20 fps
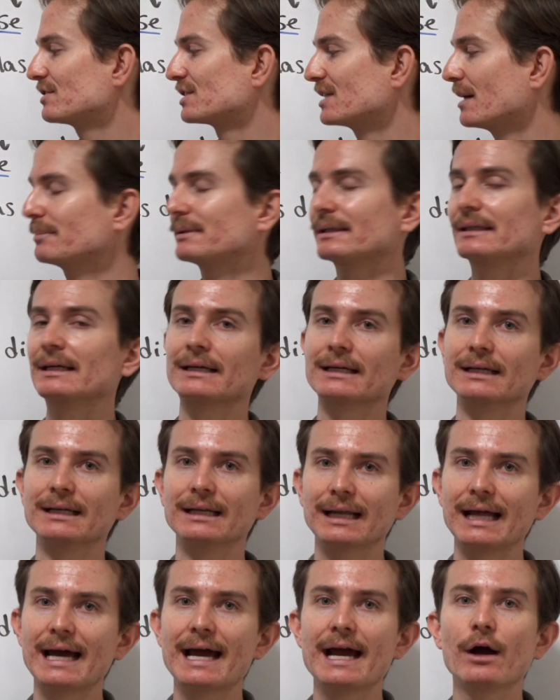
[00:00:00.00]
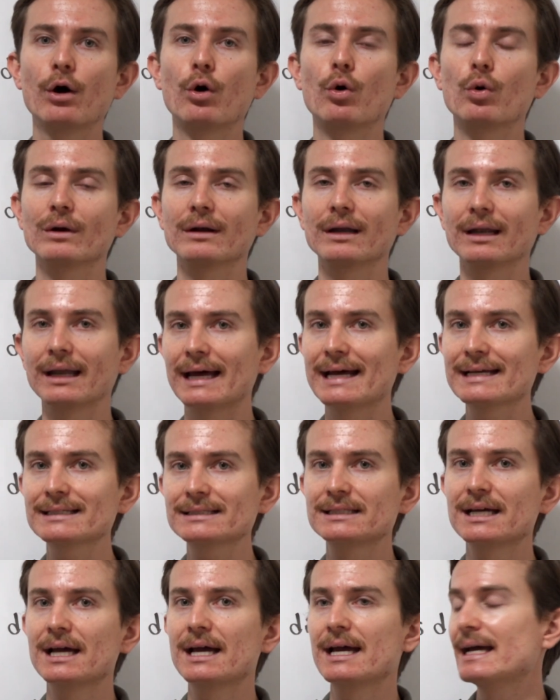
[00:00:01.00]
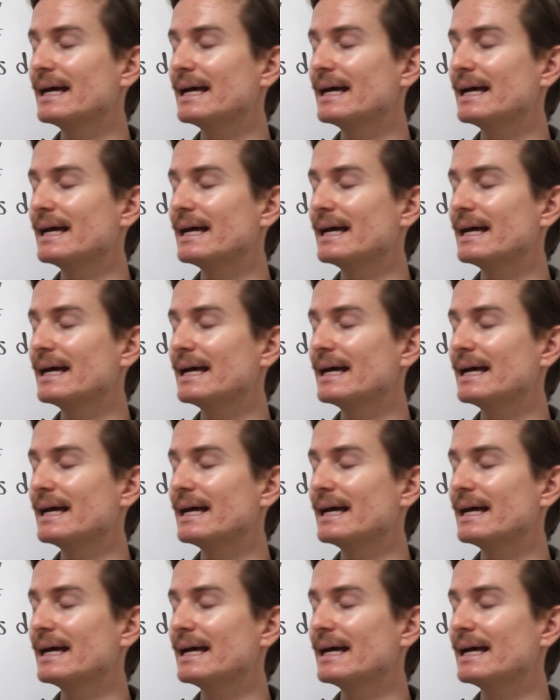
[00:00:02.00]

something like le or les